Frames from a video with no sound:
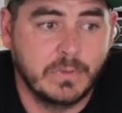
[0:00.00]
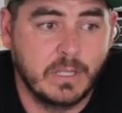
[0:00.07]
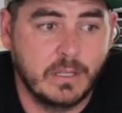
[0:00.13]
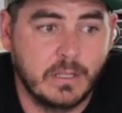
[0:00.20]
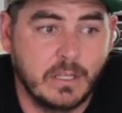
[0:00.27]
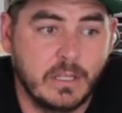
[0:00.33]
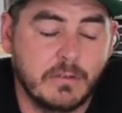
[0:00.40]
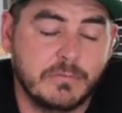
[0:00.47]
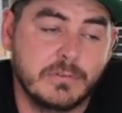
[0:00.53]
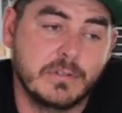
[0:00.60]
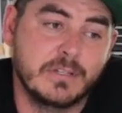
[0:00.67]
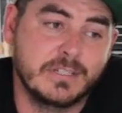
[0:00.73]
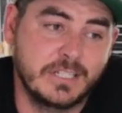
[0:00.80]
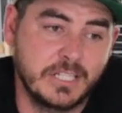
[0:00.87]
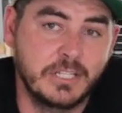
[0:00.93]
if
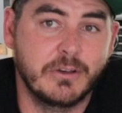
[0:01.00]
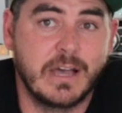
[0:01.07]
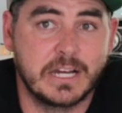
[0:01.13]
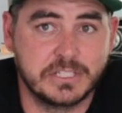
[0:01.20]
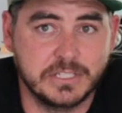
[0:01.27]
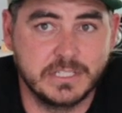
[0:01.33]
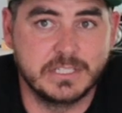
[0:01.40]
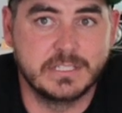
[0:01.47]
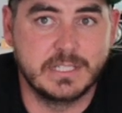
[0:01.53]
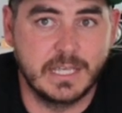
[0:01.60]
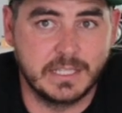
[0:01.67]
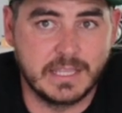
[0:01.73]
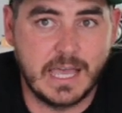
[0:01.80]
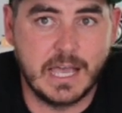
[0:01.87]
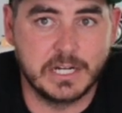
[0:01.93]
you actually
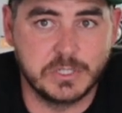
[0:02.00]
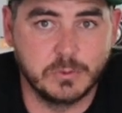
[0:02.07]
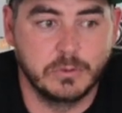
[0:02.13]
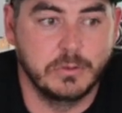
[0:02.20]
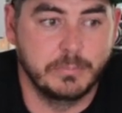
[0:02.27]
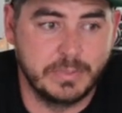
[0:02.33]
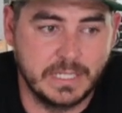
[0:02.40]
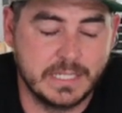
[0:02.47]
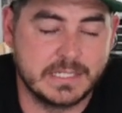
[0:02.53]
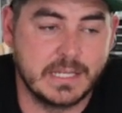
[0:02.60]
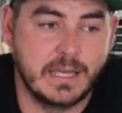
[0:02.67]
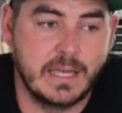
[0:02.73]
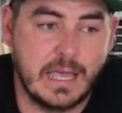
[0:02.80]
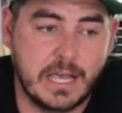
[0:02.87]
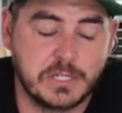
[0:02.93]
take the actual
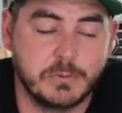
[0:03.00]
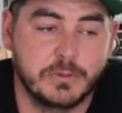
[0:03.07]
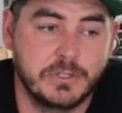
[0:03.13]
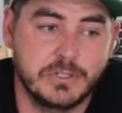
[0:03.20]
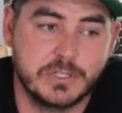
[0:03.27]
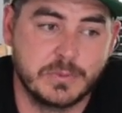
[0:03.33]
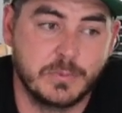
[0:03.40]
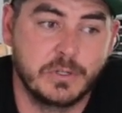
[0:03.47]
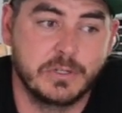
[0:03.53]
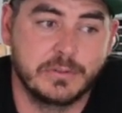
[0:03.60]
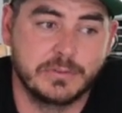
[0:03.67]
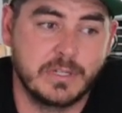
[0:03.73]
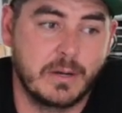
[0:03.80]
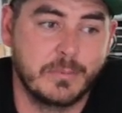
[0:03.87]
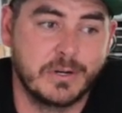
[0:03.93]
PSI, actual
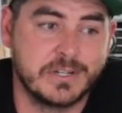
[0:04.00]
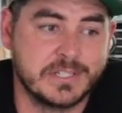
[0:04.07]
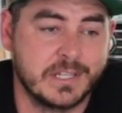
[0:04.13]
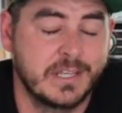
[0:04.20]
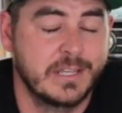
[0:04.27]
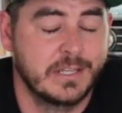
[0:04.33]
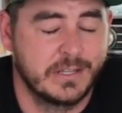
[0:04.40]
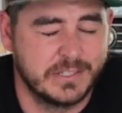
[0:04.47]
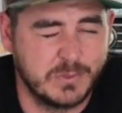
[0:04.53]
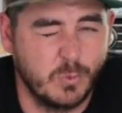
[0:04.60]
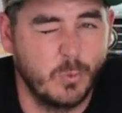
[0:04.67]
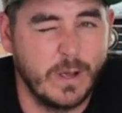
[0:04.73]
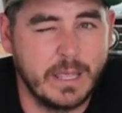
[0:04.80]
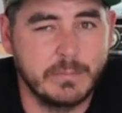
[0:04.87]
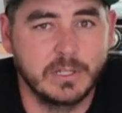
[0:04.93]
usable numbers, it's
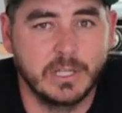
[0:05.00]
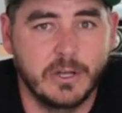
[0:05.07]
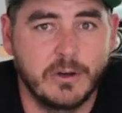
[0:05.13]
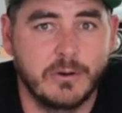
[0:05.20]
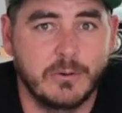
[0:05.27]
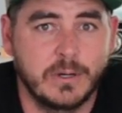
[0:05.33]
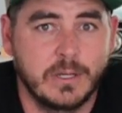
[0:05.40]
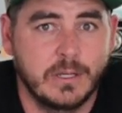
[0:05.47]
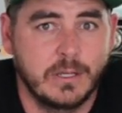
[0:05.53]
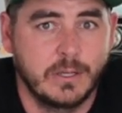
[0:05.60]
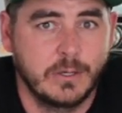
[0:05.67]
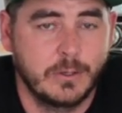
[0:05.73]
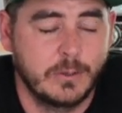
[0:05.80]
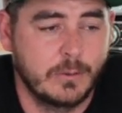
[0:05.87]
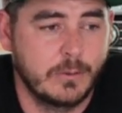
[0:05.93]
way below
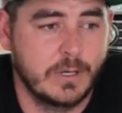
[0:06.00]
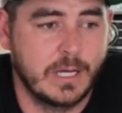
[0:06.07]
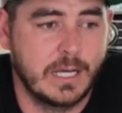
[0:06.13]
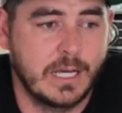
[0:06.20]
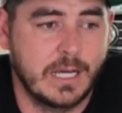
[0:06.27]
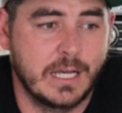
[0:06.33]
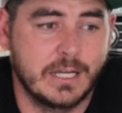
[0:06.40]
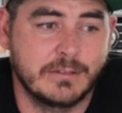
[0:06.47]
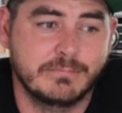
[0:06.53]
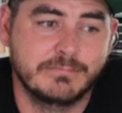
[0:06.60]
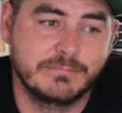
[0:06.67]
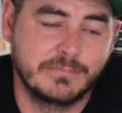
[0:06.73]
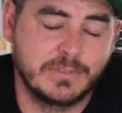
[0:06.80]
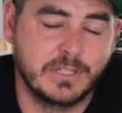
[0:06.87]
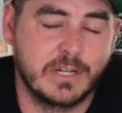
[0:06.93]

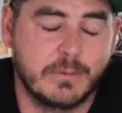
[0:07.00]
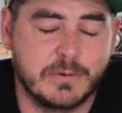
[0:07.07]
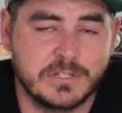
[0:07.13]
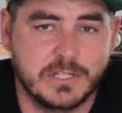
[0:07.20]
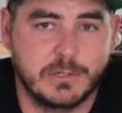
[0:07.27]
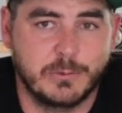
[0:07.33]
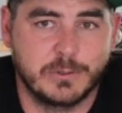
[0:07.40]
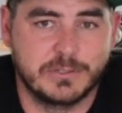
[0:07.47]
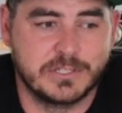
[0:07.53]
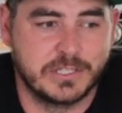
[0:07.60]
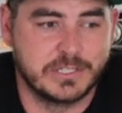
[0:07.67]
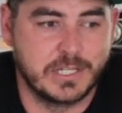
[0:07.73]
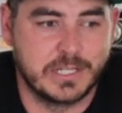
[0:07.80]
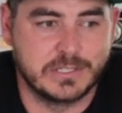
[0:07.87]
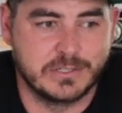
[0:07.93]
the numbers that you would
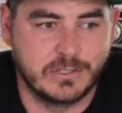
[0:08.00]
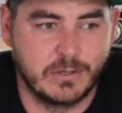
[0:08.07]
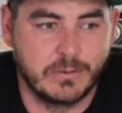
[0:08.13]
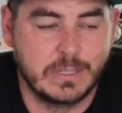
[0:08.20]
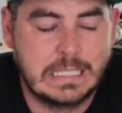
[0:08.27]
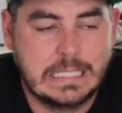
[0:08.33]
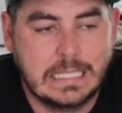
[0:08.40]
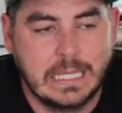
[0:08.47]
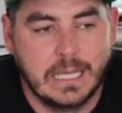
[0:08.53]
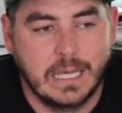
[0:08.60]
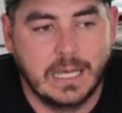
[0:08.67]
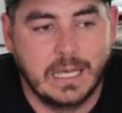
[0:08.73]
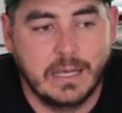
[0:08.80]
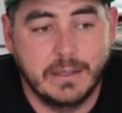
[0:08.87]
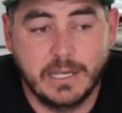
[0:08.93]
suggest. So
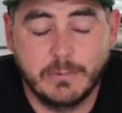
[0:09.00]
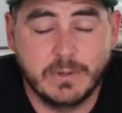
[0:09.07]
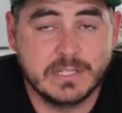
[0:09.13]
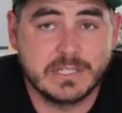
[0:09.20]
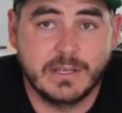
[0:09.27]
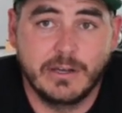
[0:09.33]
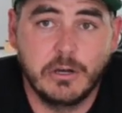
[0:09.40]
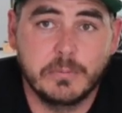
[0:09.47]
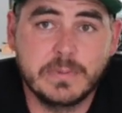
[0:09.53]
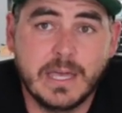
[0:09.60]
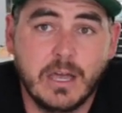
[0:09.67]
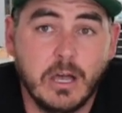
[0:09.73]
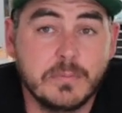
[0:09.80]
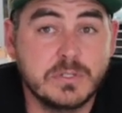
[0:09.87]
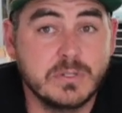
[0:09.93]
anyways, I hope
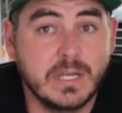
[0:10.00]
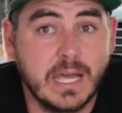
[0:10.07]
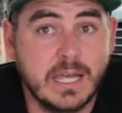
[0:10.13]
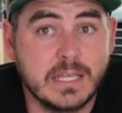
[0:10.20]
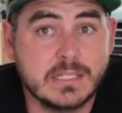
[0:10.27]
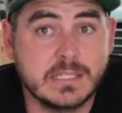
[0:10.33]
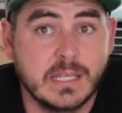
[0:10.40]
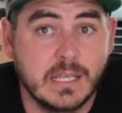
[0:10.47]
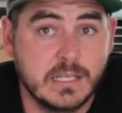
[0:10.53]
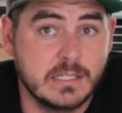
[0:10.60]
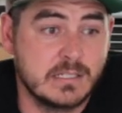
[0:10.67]
that helps you guys.